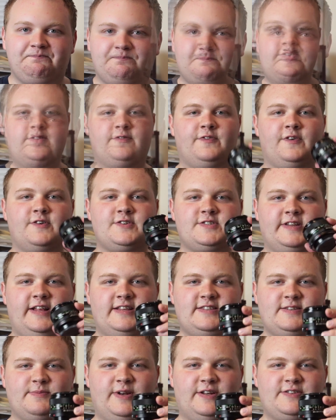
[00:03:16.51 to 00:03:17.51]
So the first
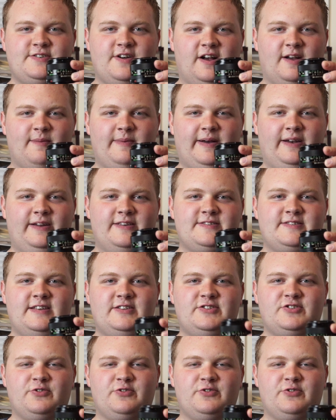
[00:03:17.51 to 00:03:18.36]
lens I'm going to talk about is the